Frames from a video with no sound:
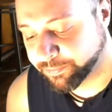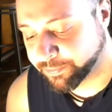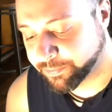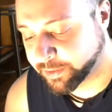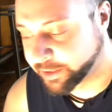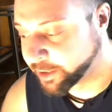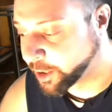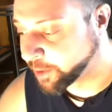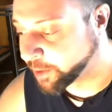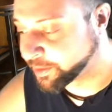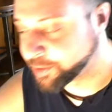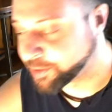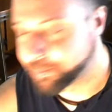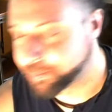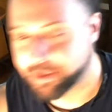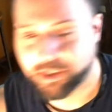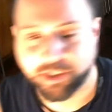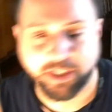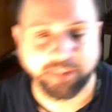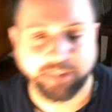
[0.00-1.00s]
You know, as
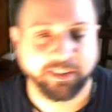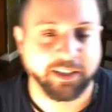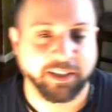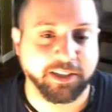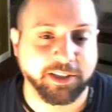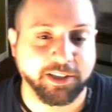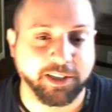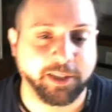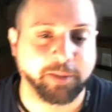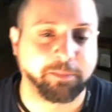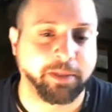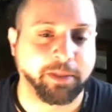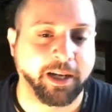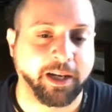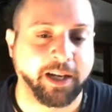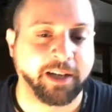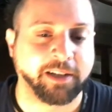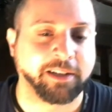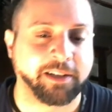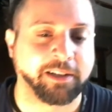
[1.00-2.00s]
much as I like to see a
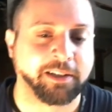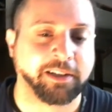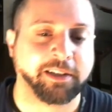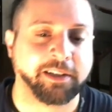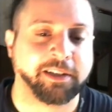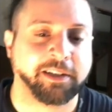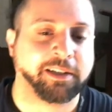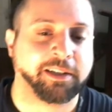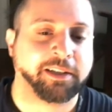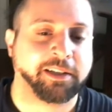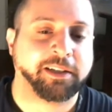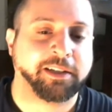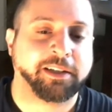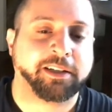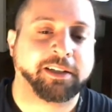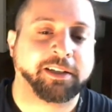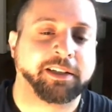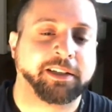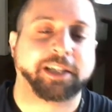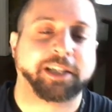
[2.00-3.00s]
band
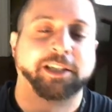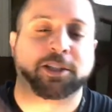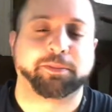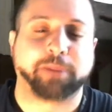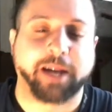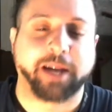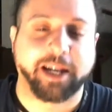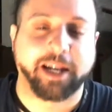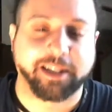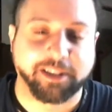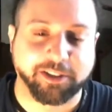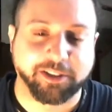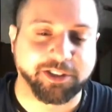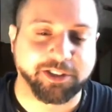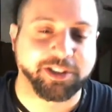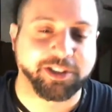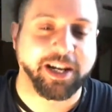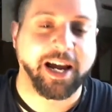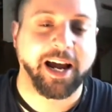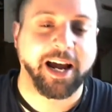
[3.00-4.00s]
expand their
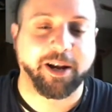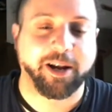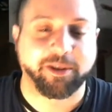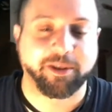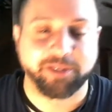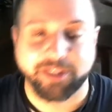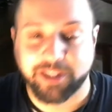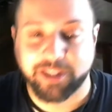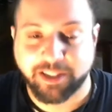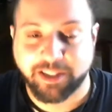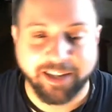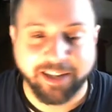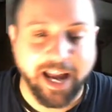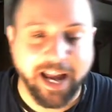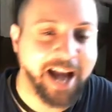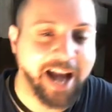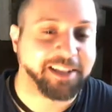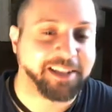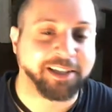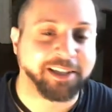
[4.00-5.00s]
sounds and
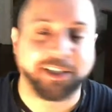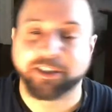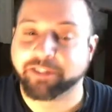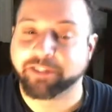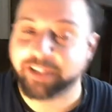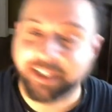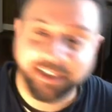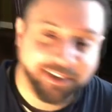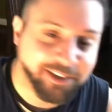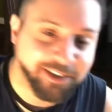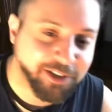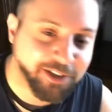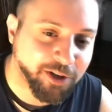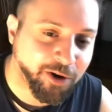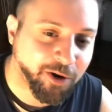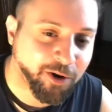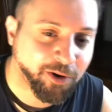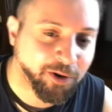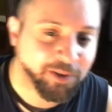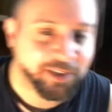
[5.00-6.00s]
add the clean
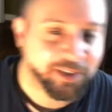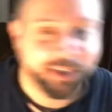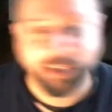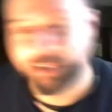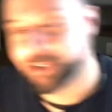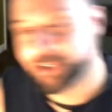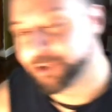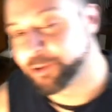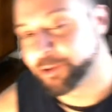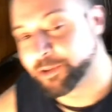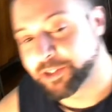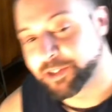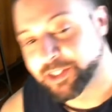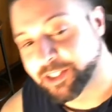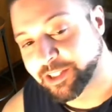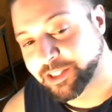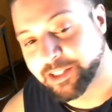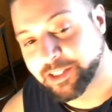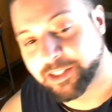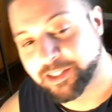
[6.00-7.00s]
guitar, the
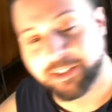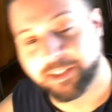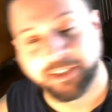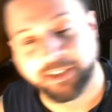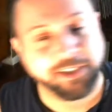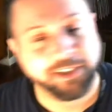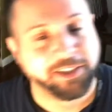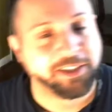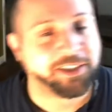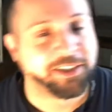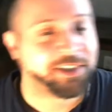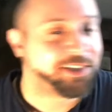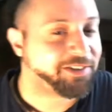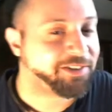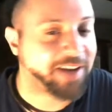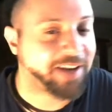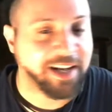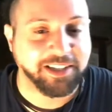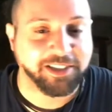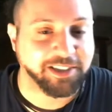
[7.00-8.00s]
acoustic,
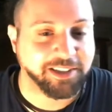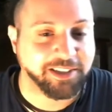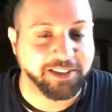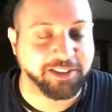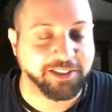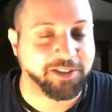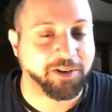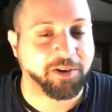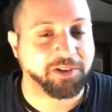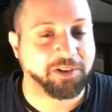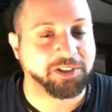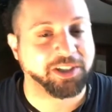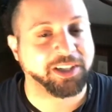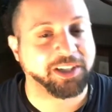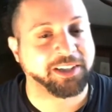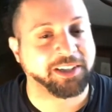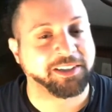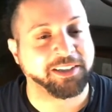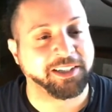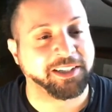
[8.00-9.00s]
classic guitar
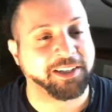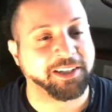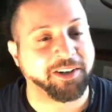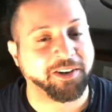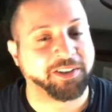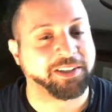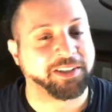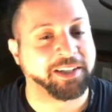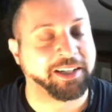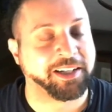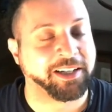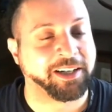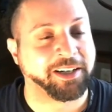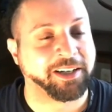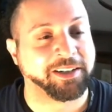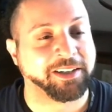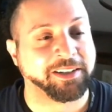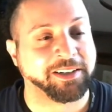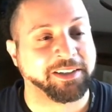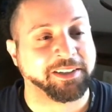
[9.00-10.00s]
technique on there,
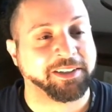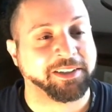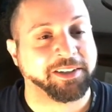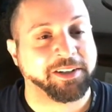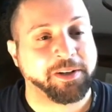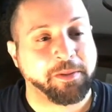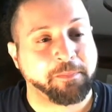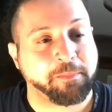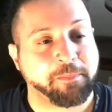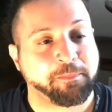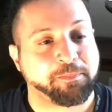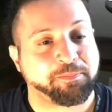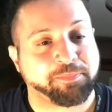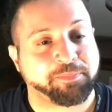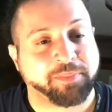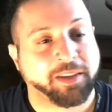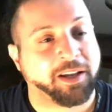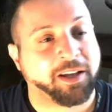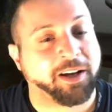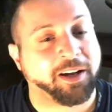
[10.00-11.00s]

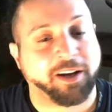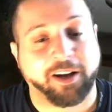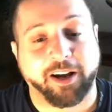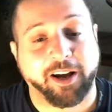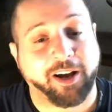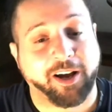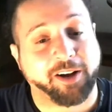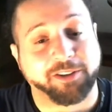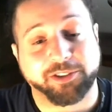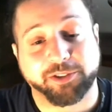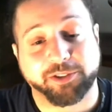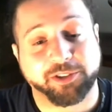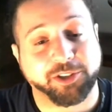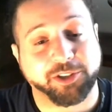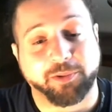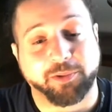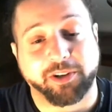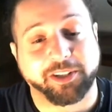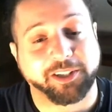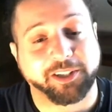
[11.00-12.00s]
I also
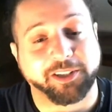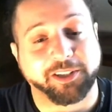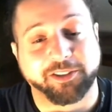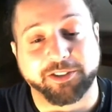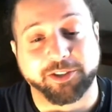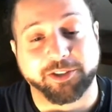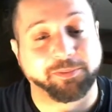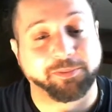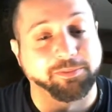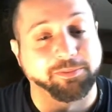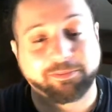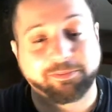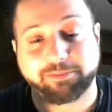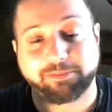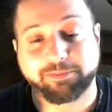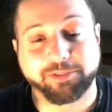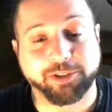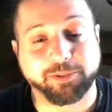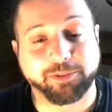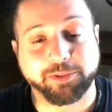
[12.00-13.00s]
just want to hear some
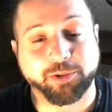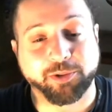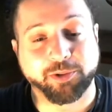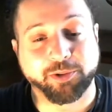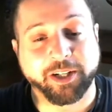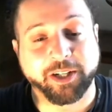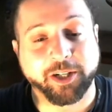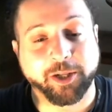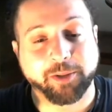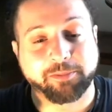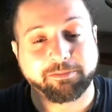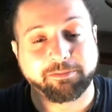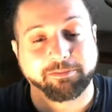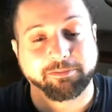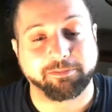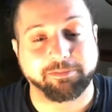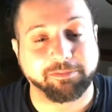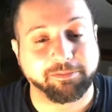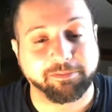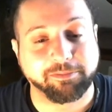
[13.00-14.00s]
straight up
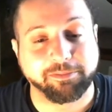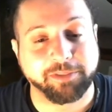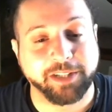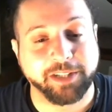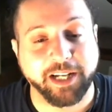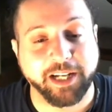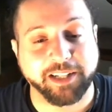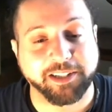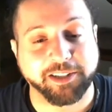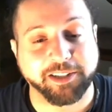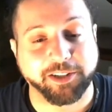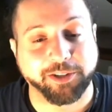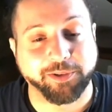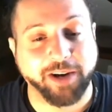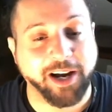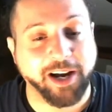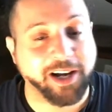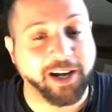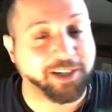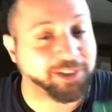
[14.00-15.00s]
death and
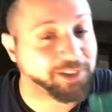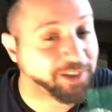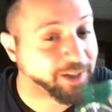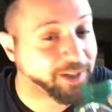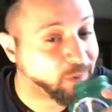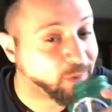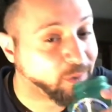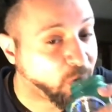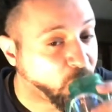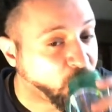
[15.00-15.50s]
thrash, you know?